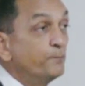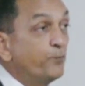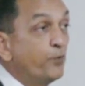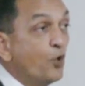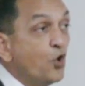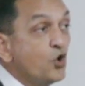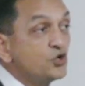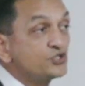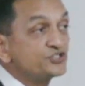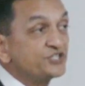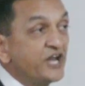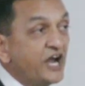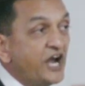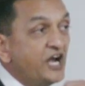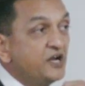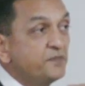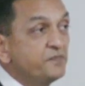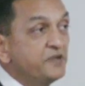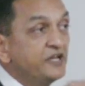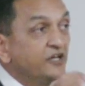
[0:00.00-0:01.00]
Boats
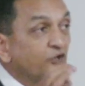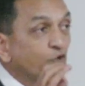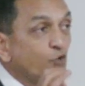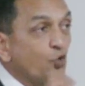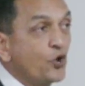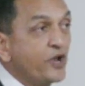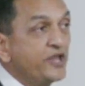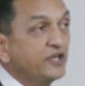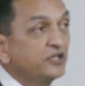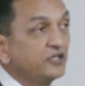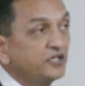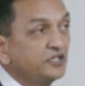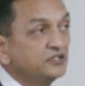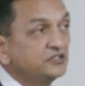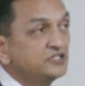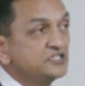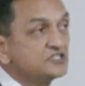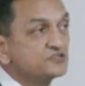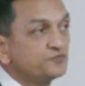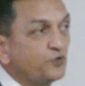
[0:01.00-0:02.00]
had been rowing
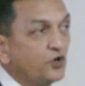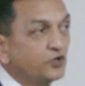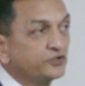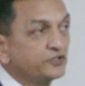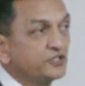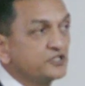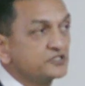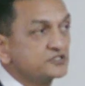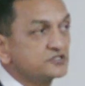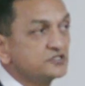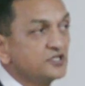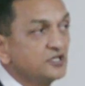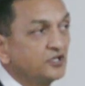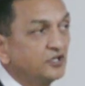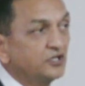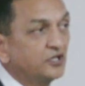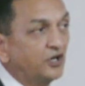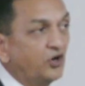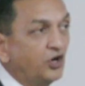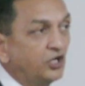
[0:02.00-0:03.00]
in these waters
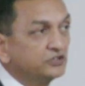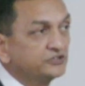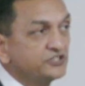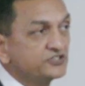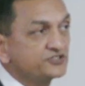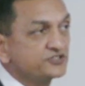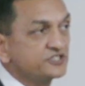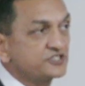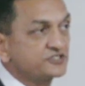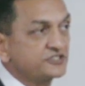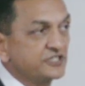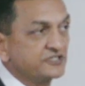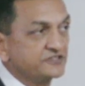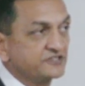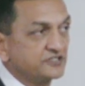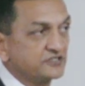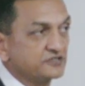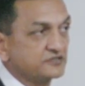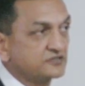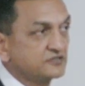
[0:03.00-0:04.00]
all these
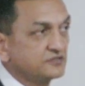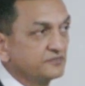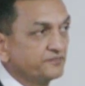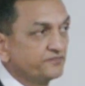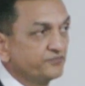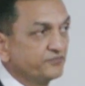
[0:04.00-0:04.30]
distances.